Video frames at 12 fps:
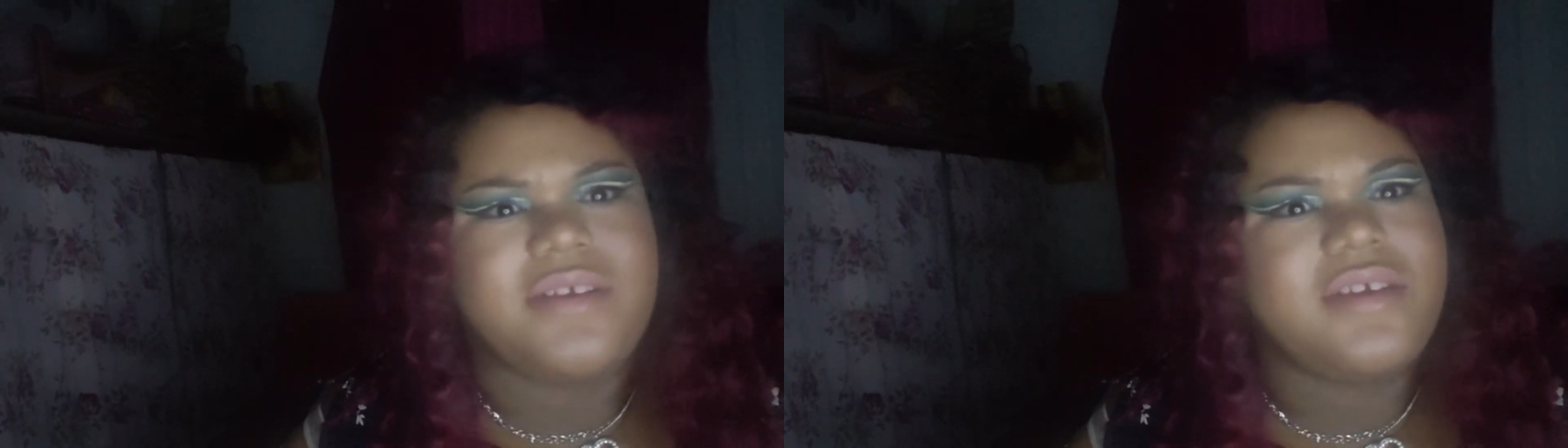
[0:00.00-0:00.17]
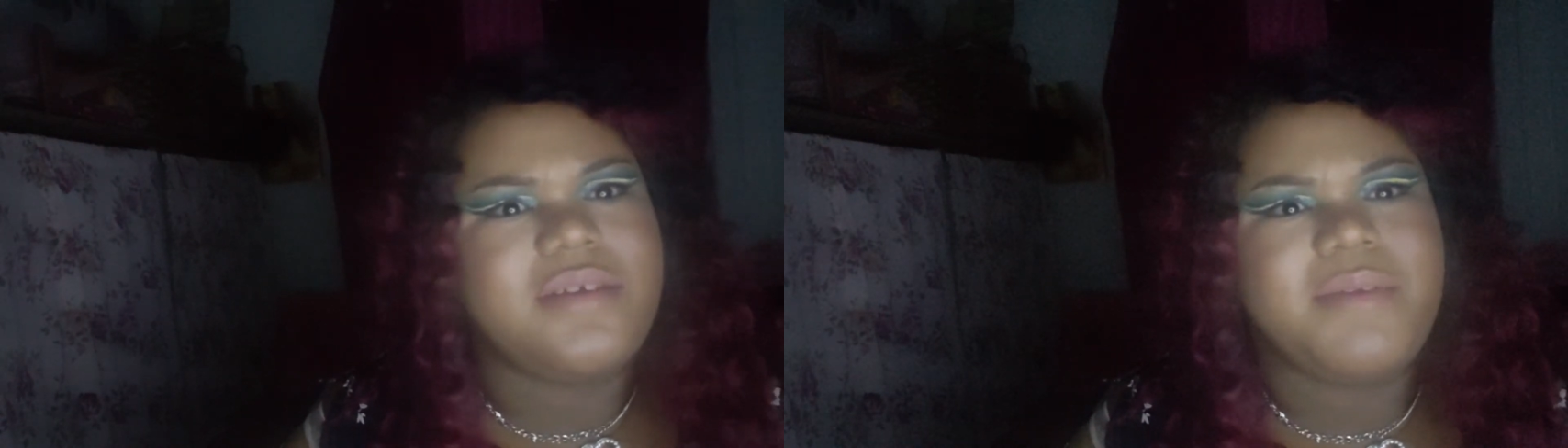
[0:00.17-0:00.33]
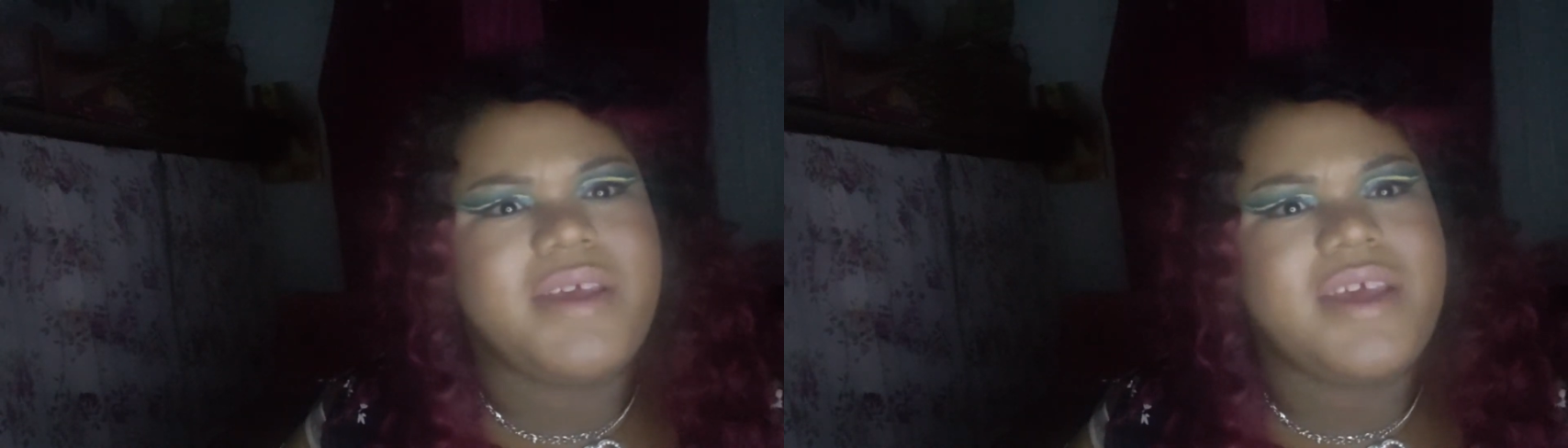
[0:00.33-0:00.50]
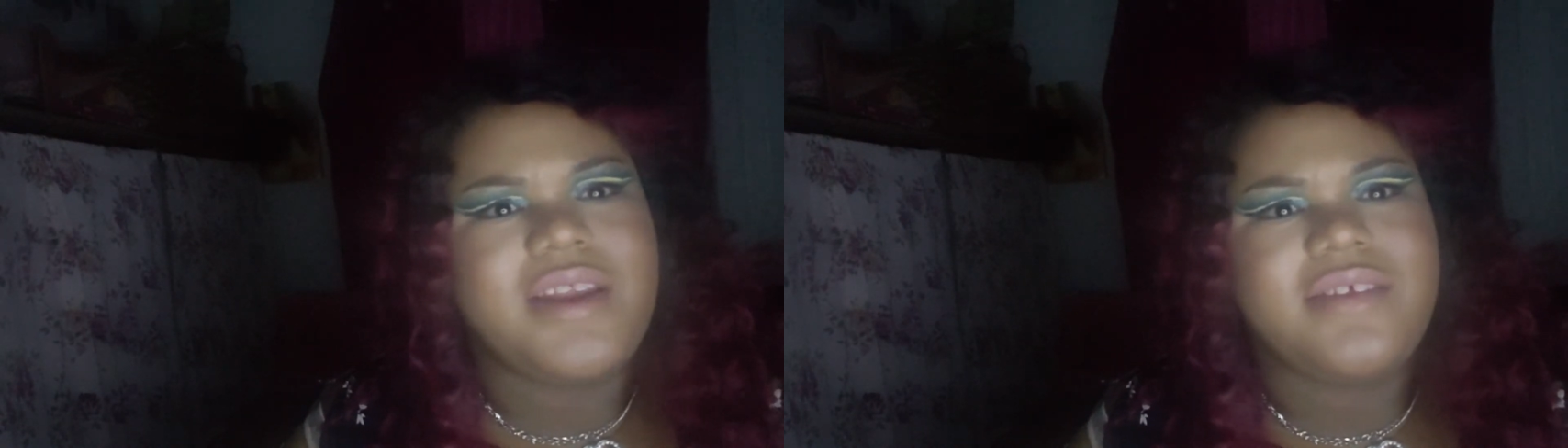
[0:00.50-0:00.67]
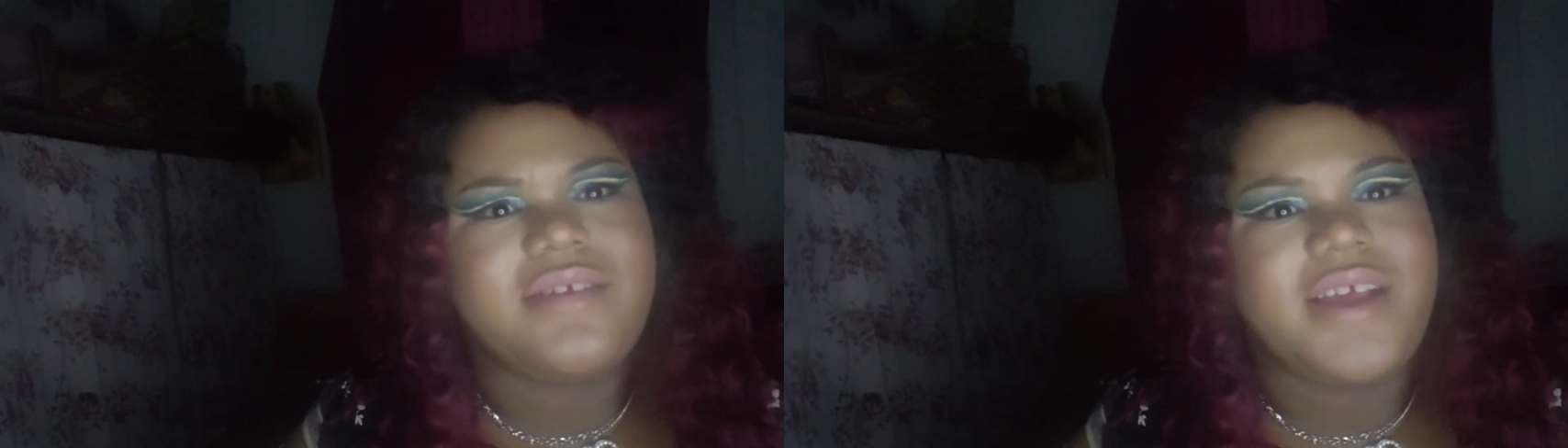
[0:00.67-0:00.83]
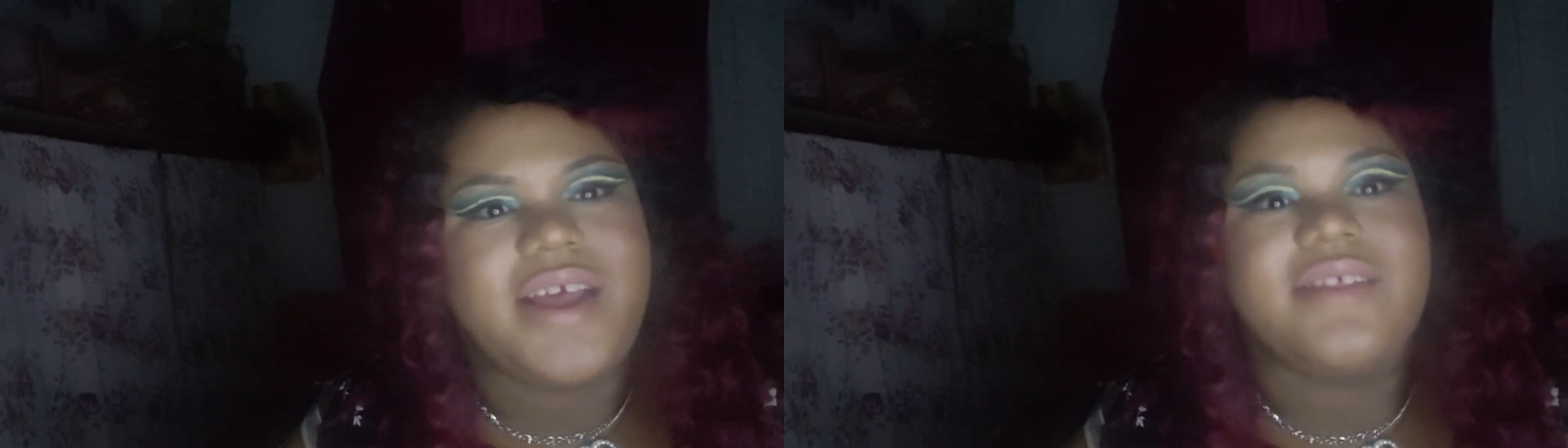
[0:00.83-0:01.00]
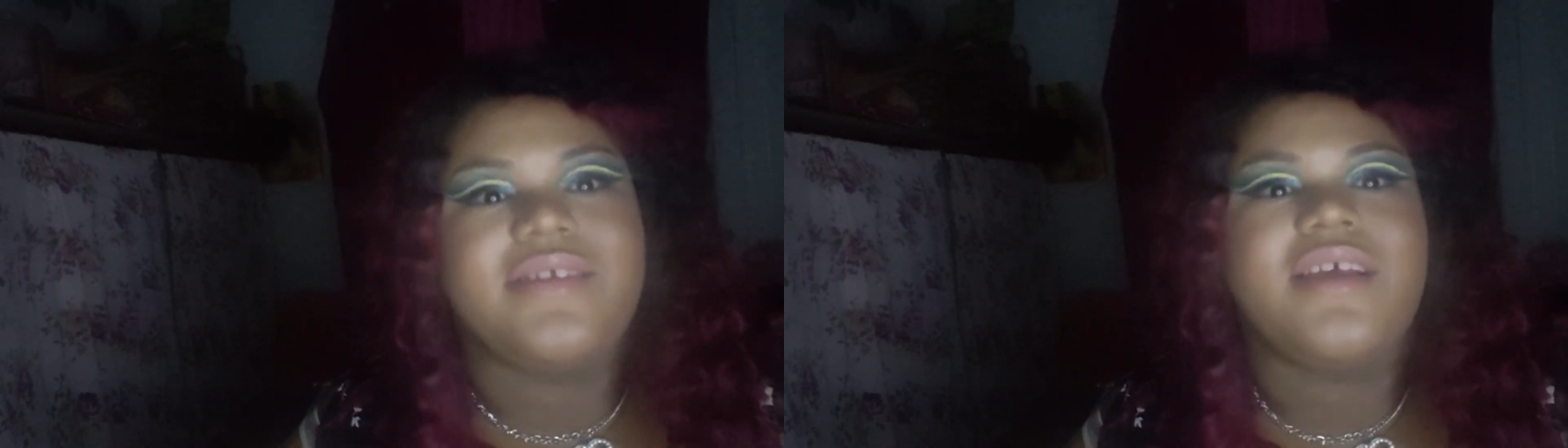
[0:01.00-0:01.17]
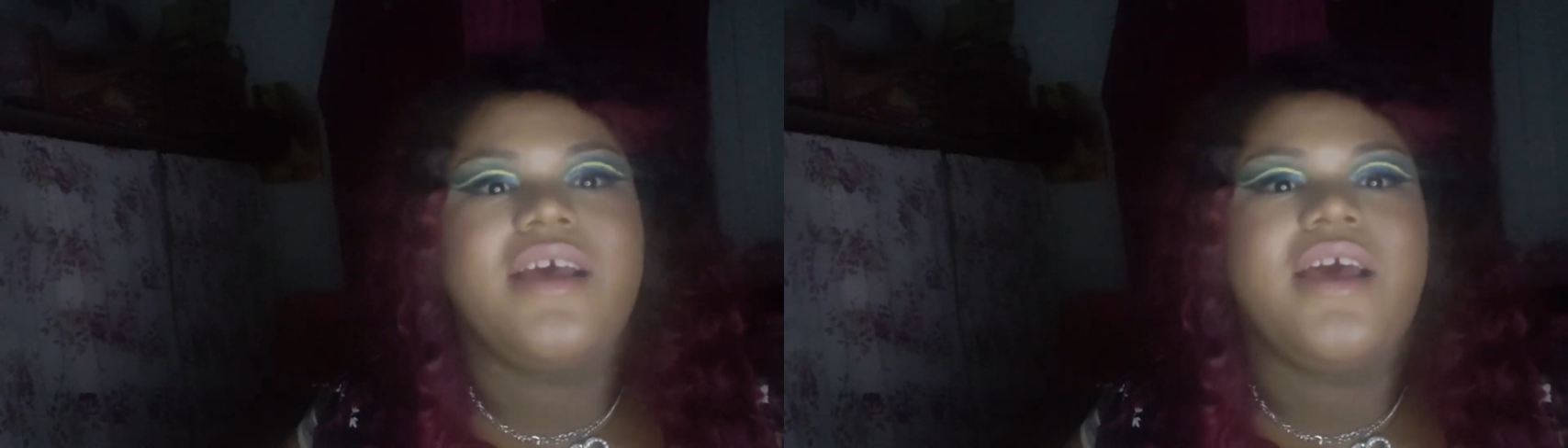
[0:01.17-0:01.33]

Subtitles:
It didn't make any sense.